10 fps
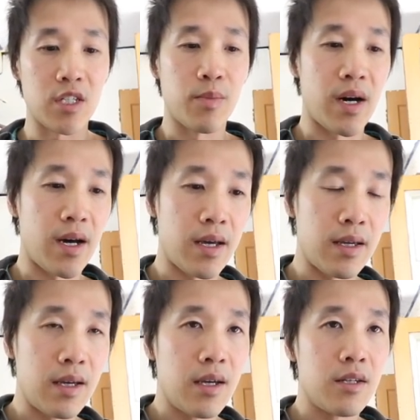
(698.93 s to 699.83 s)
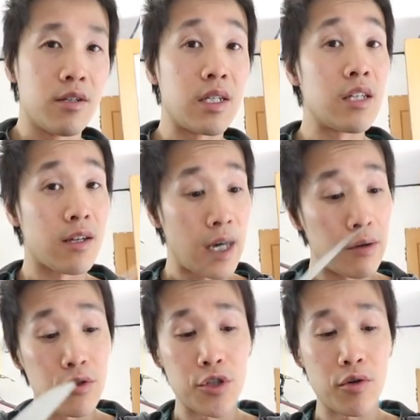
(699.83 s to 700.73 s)
Is by, you can either
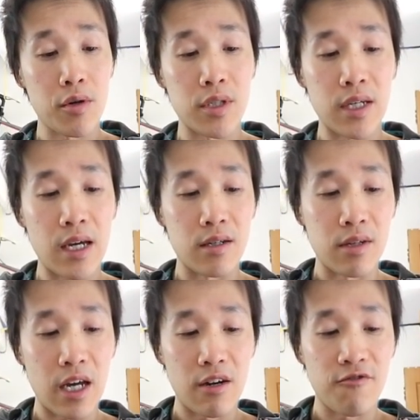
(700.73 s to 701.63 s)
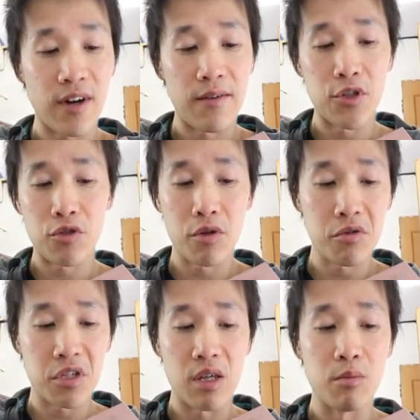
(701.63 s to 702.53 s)
count your strokes, again, count 5
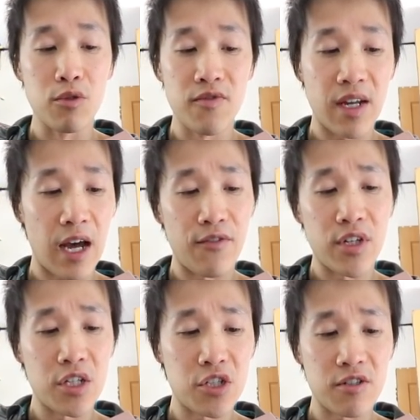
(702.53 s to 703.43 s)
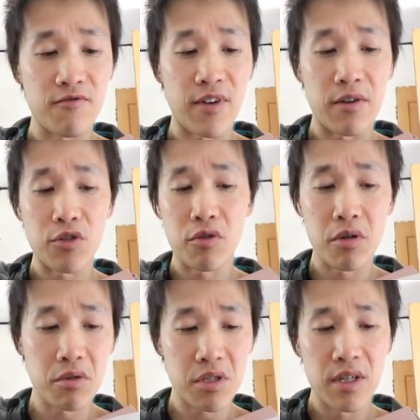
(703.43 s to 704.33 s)
strokes and then move it half an inch, 5
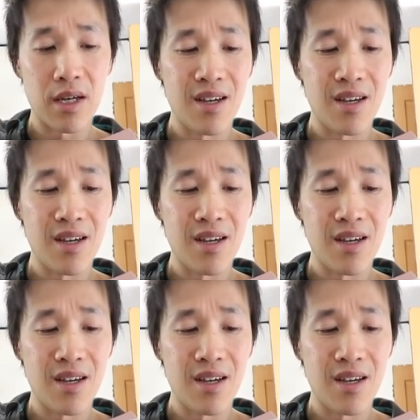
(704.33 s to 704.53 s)
strokes.